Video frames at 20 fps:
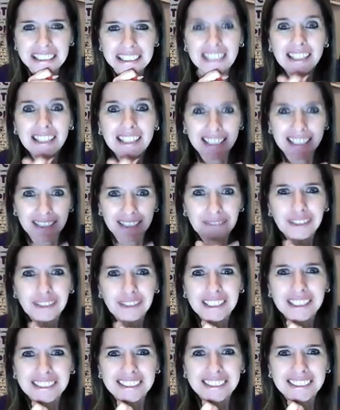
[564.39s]
Like in
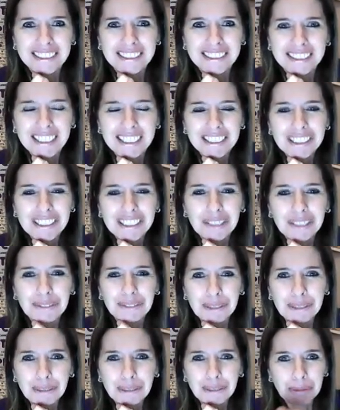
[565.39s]
friend. So
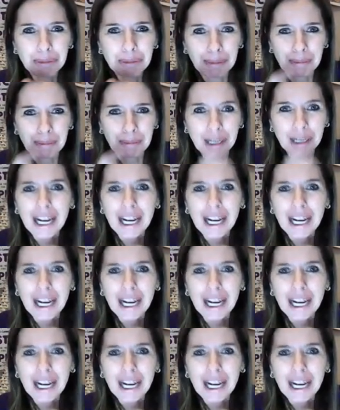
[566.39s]
we're going to remember,